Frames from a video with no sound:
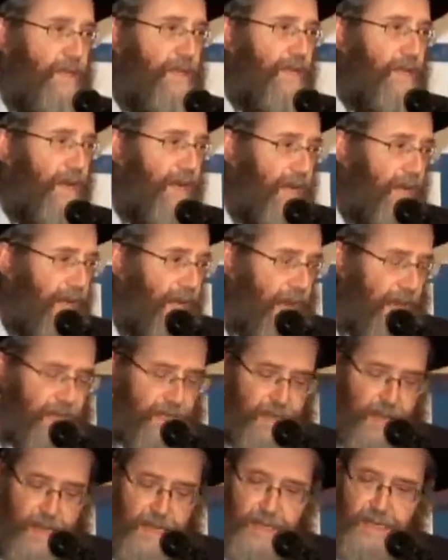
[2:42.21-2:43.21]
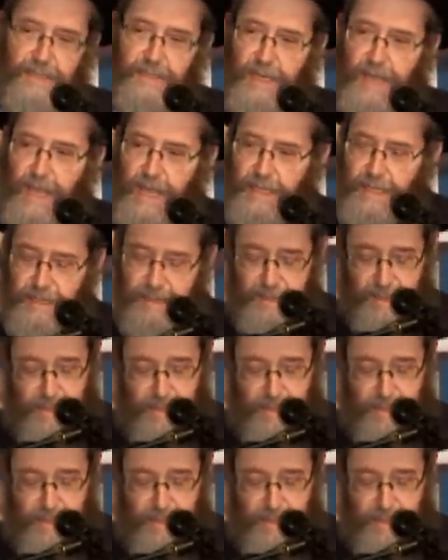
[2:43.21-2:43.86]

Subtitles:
did it again, and he said